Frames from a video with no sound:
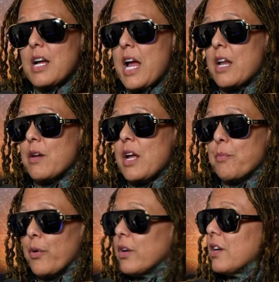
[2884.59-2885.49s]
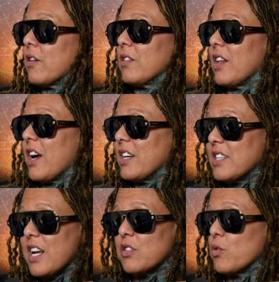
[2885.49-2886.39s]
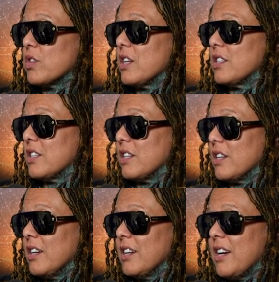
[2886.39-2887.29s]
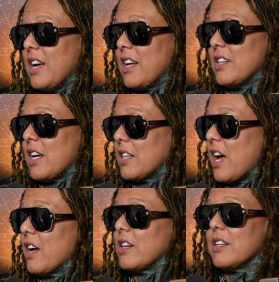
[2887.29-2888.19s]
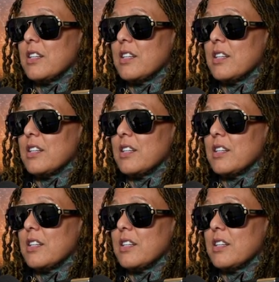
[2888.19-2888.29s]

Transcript: and and put it out online and take those hits and and take that